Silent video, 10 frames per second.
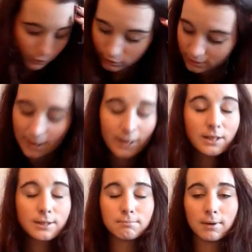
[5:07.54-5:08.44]
So that
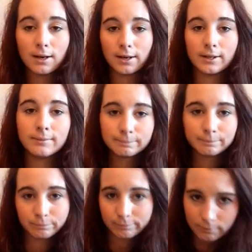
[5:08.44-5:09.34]
is my
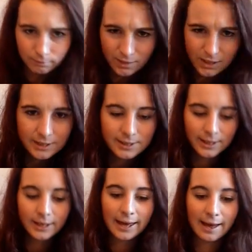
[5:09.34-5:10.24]

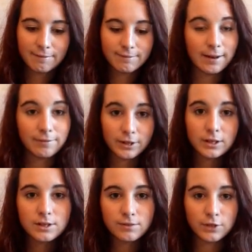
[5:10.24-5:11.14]
skincare
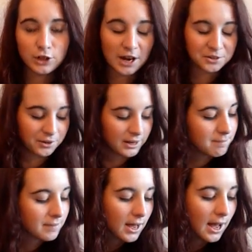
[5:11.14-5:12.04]
favourites for January,
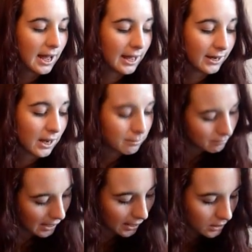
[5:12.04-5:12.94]
and up
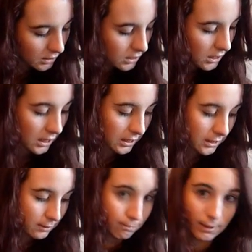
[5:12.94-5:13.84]
next
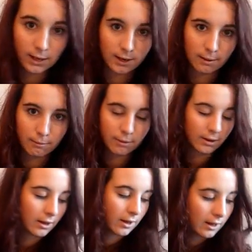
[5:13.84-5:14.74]
is makeup.
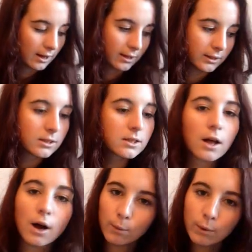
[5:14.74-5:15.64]
And
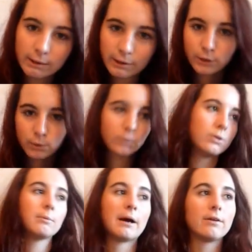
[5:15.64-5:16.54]
what I'm going to talk
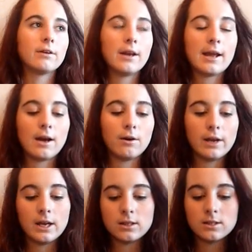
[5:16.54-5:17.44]
to you about now
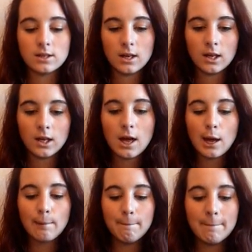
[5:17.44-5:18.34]
is the
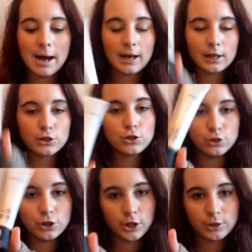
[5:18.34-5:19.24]
MAC
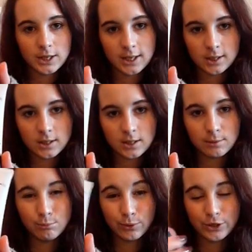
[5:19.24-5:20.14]
Studio
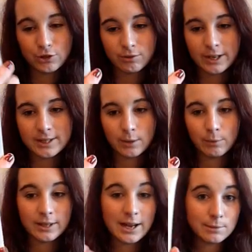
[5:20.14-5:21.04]
Tinted Moisturiser
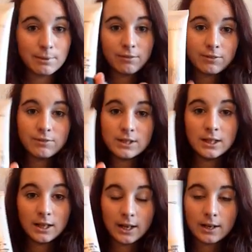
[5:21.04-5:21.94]
with SPF
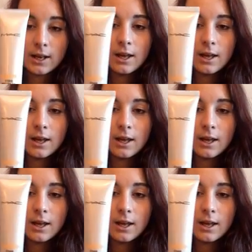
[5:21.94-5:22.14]
15 in it,